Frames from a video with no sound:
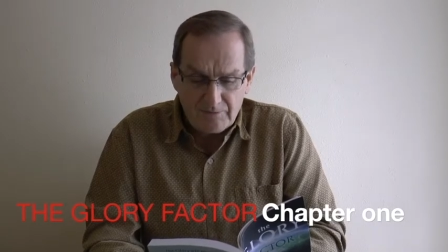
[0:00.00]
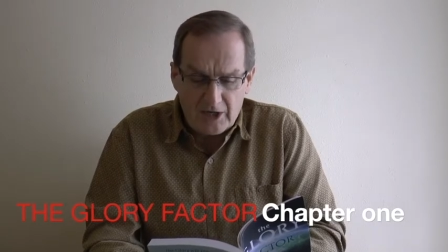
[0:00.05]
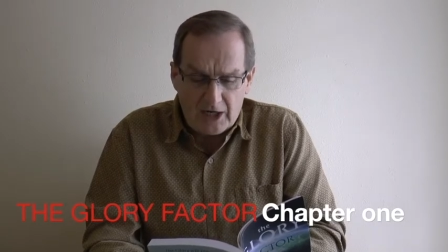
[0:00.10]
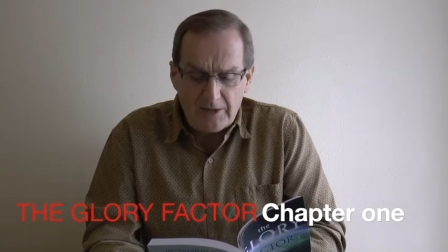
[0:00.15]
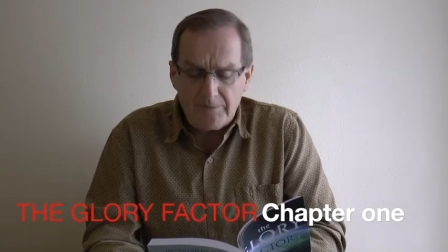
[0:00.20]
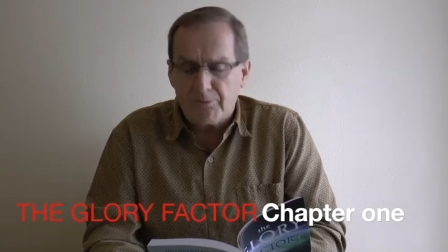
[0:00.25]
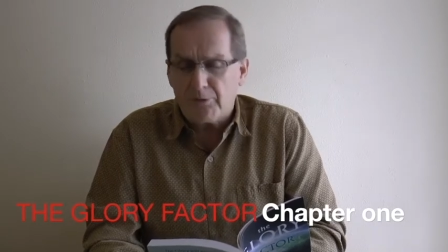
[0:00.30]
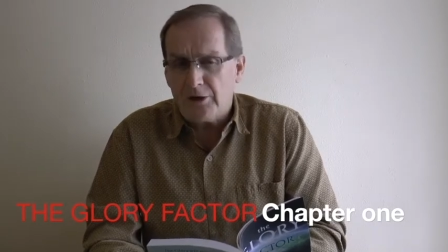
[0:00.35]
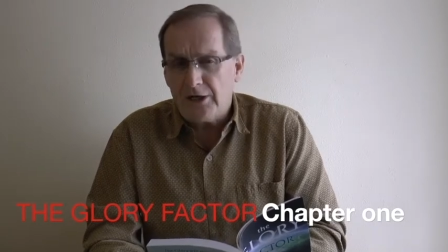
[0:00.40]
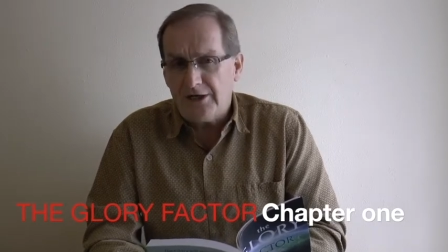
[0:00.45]

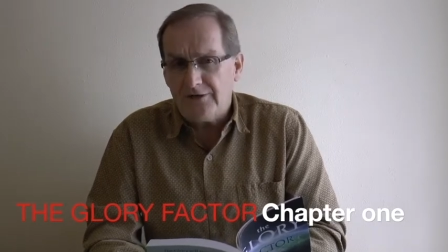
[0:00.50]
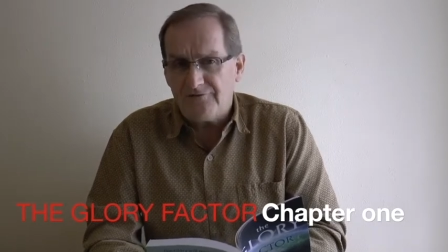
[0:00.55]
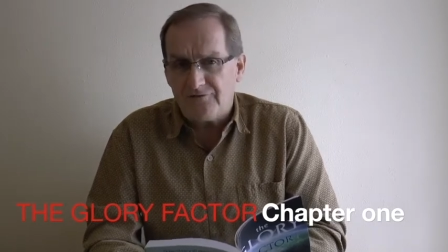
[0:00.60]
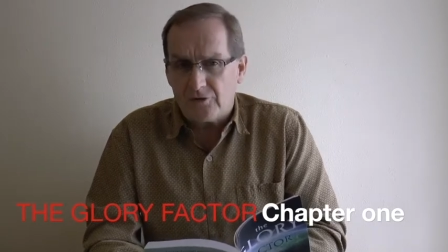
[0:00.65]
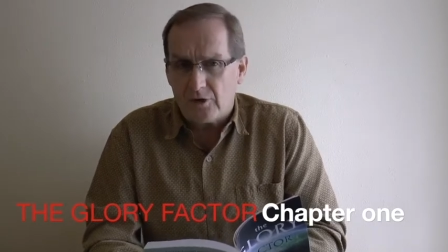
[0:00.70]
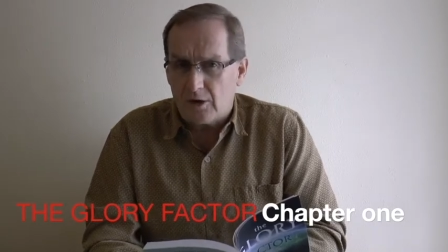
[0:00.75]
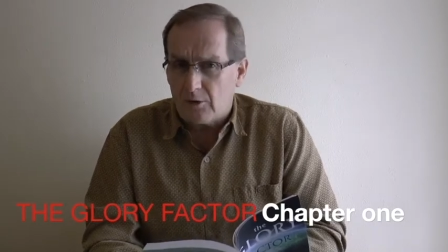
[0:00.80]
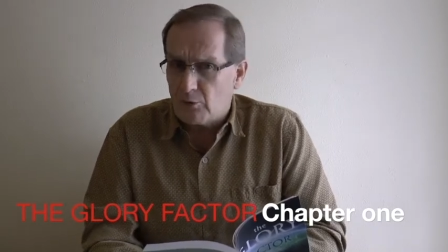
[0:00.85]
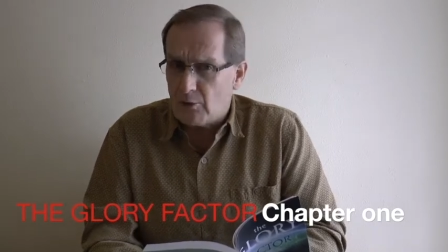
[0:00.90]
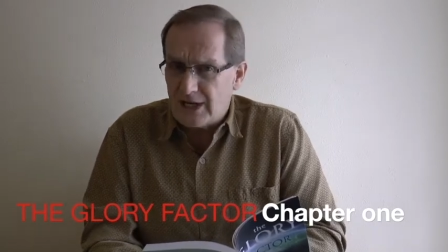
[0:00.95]
I prayed
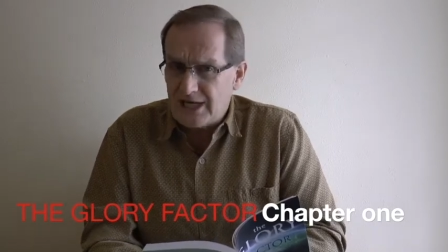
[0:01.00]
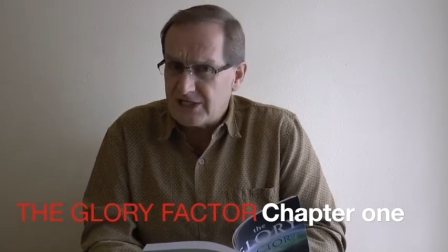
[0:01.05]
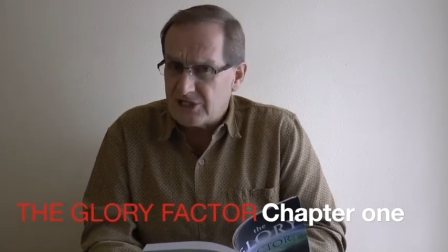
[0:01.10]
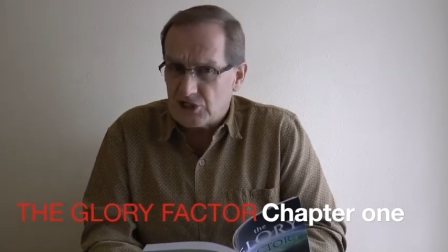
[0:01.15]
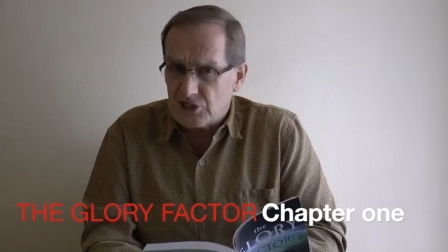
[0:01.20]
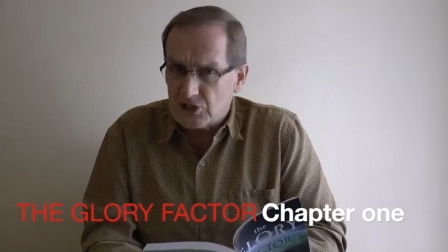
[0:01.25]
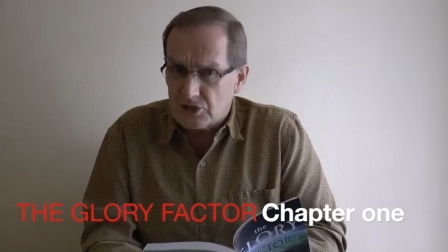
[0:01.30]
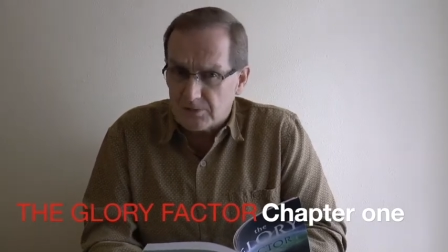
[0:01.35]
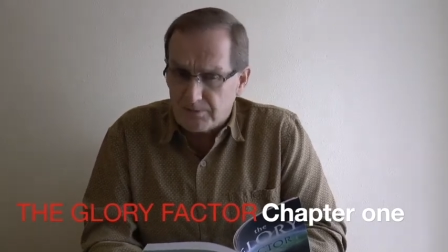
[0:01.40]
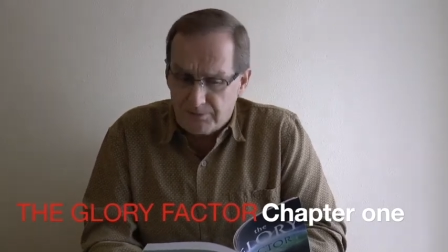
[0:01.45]
for a right
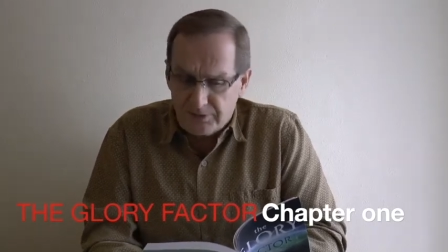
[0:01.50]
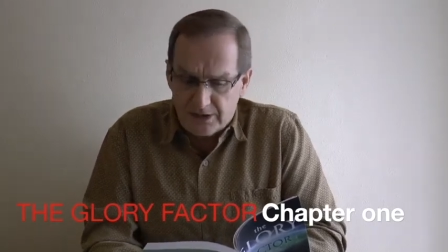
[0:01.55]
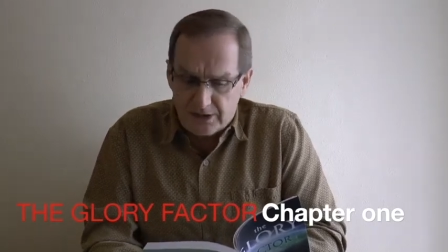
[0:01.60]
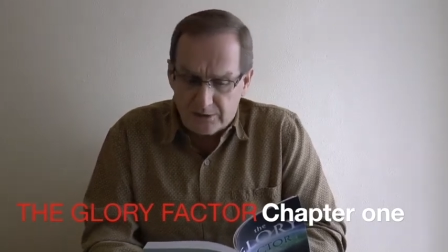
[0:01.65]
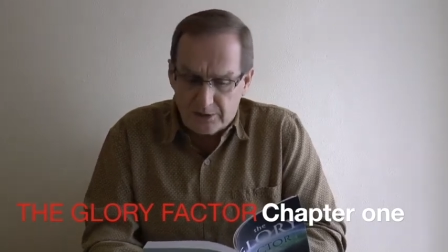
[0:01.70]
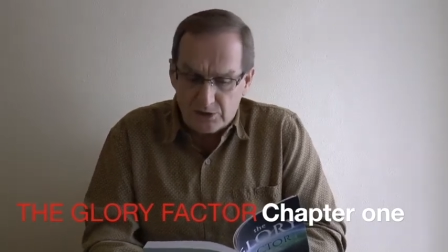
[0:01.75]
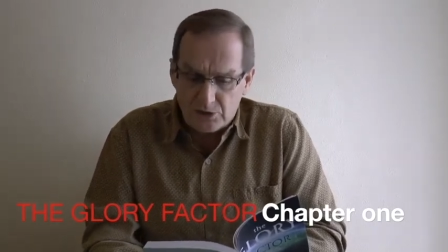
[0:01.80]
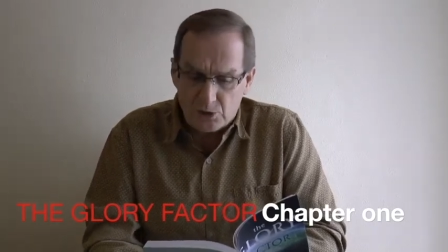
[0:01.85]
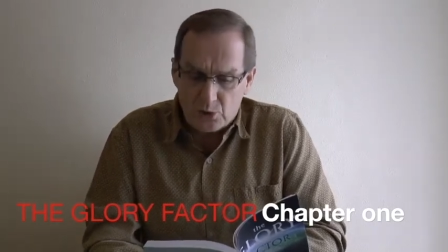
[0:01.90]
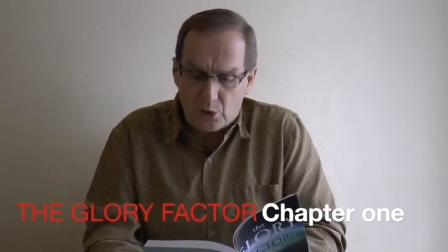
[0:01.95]

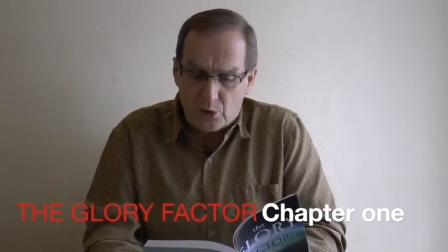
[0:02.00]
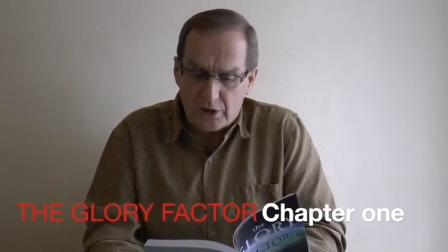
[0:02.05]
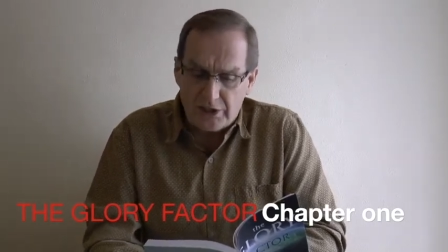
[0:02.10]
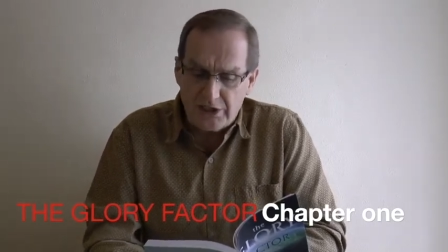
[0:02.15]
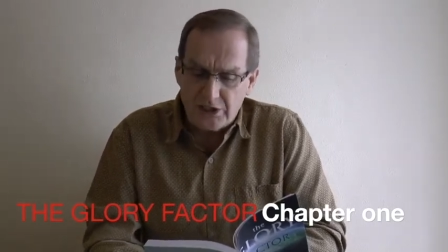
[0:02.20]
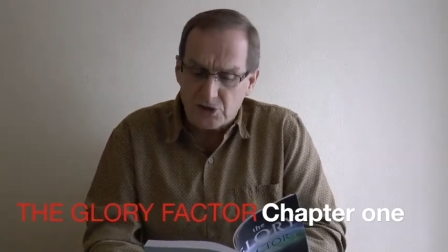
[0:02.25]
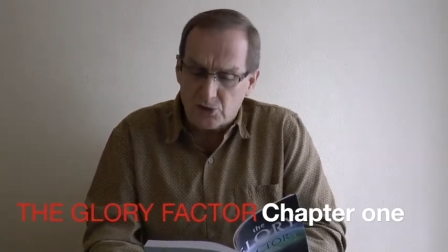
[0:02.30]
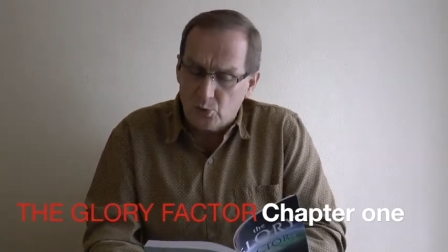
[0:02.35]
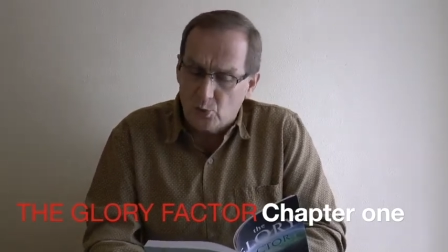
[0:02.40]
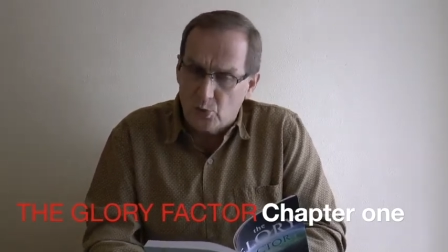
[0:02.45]
spirit toward
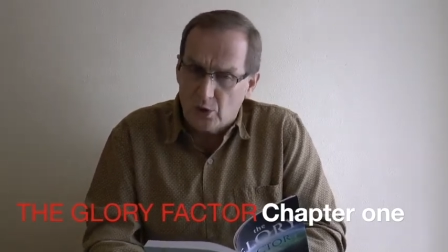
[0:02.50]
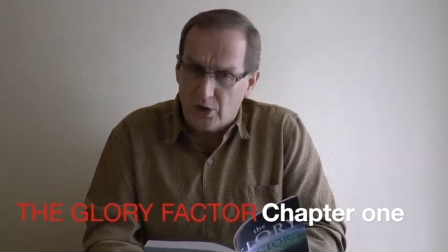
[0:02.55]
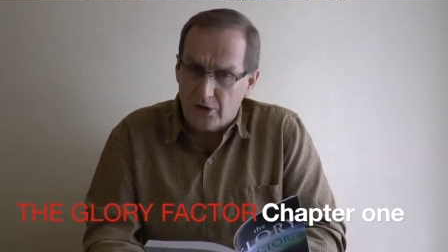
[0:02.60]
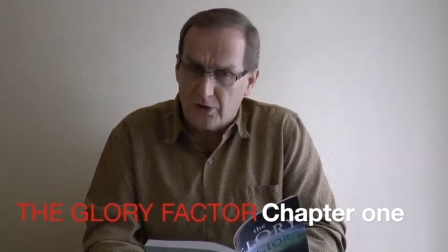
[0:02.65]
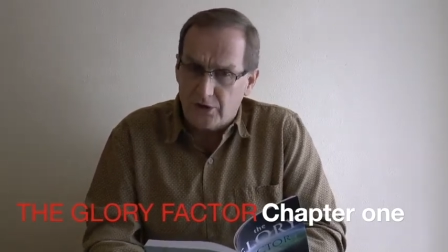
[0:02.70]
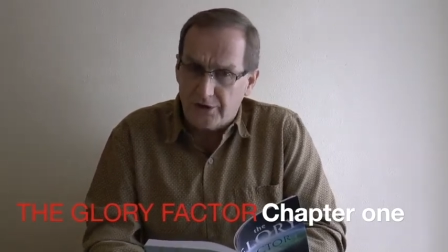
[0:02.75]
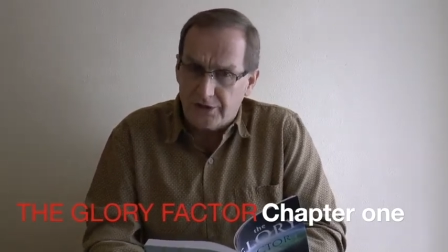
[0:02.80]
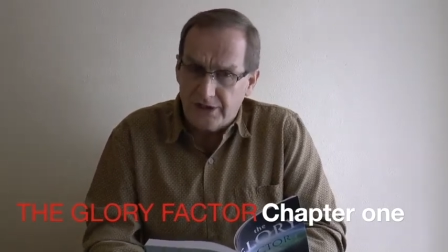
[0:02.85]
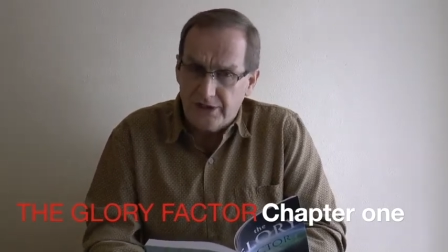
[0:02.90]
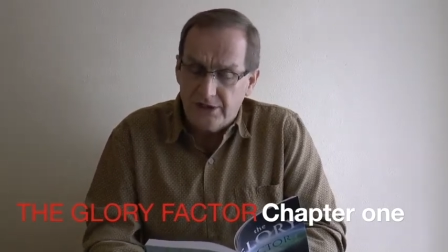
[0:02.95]
His
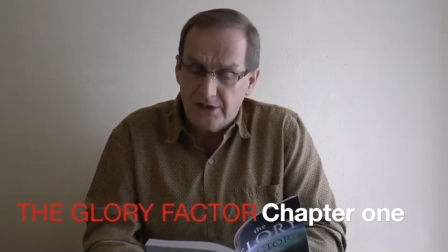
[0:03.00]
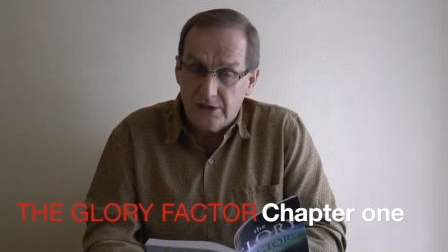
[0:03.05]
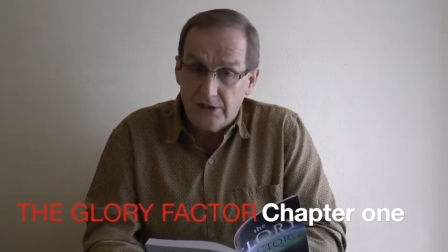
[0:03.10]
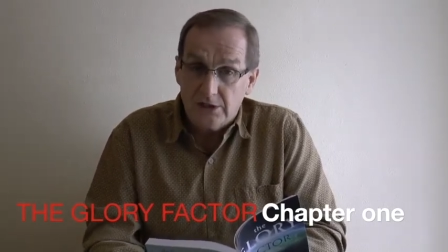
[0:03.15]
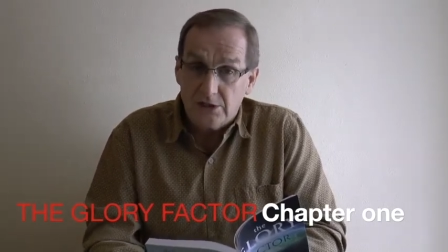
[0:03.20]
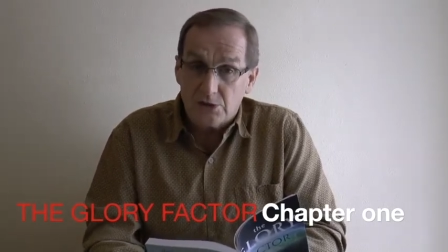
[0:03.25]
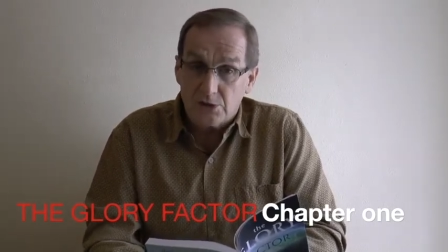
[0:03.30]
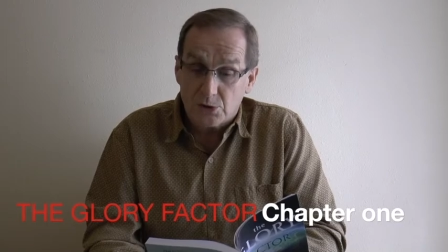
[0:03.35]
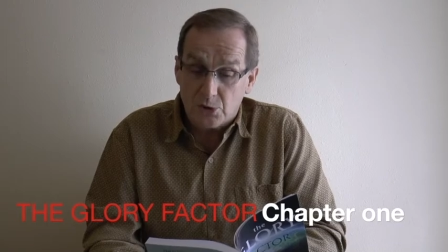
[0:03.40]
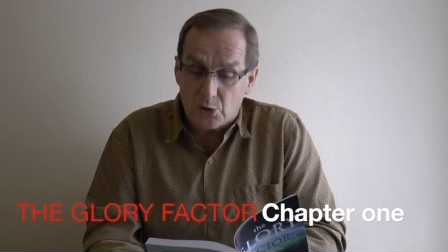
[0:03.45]
word and
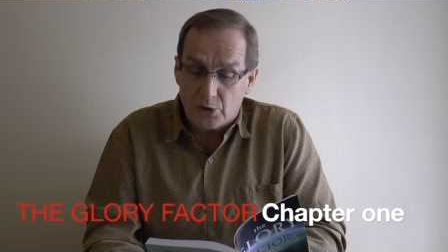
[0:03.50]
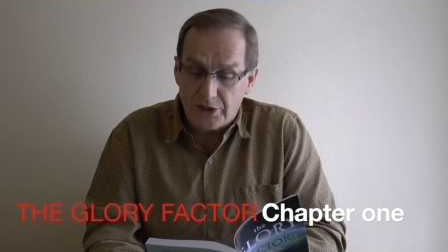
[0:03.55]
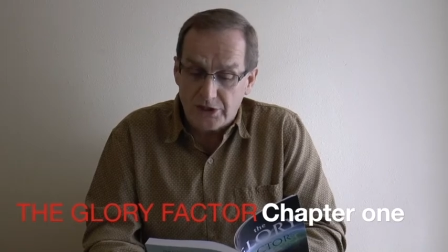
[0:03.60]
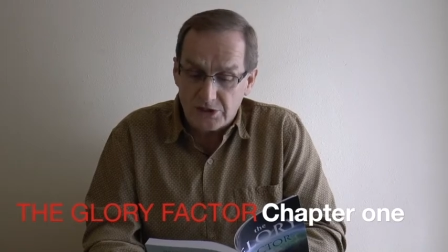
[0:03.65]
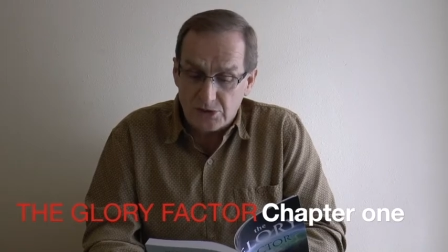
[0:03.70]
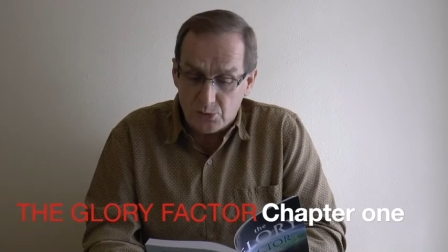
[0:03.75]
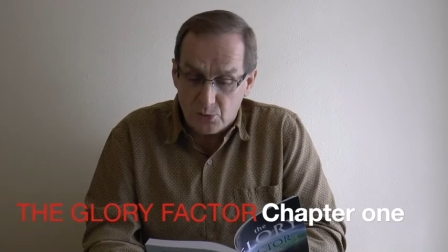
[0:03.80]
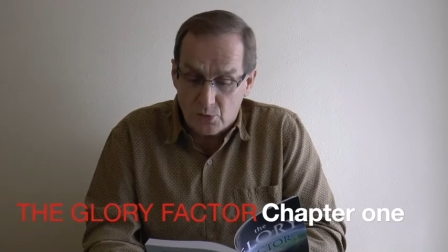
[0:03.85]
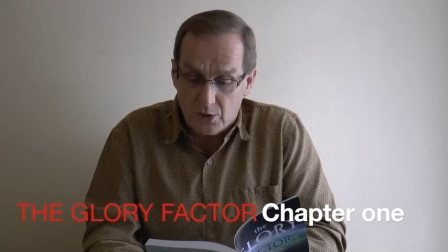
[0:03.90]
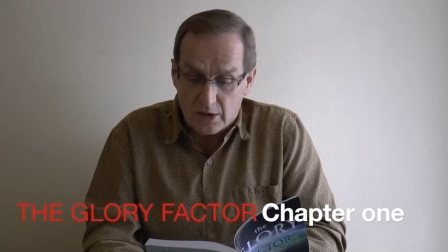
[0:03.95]
toward
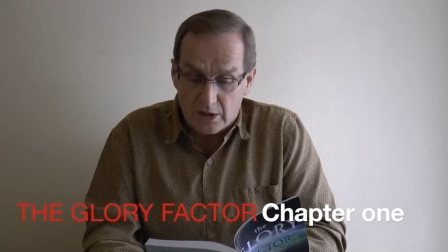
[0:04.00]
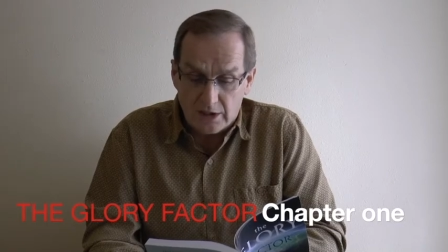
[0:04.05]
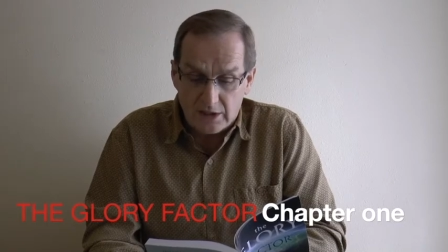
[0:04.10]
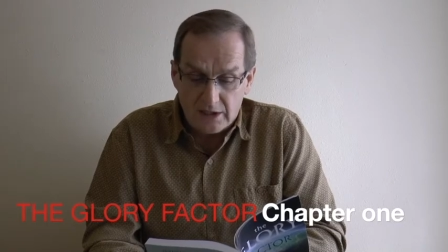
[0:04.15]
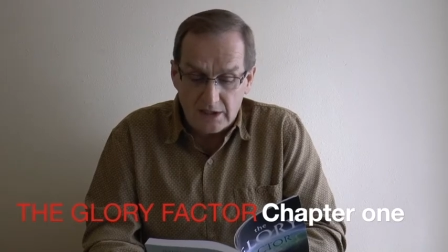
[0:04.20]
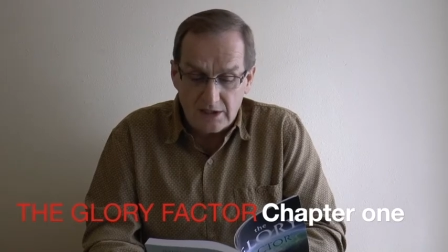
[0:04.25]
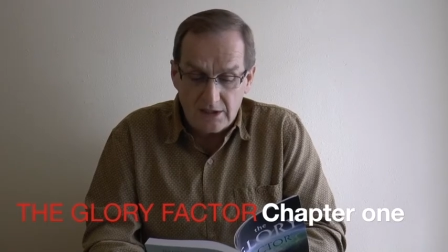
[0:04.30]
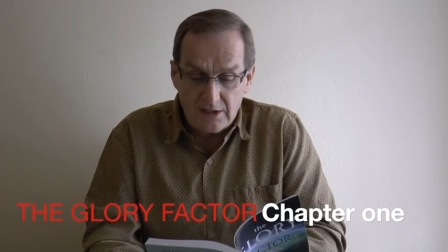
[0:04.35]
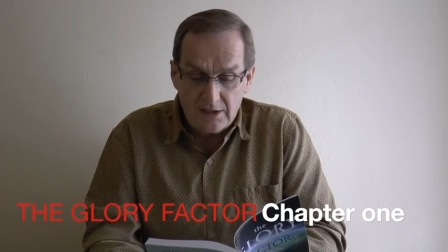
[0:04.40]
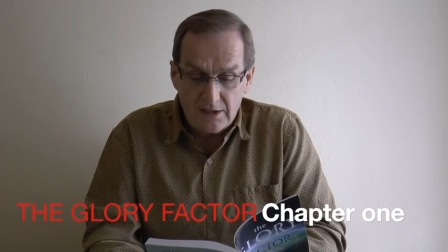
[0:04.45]
His
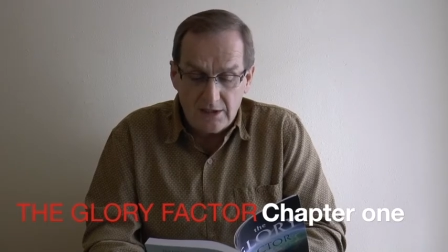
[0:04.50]
work.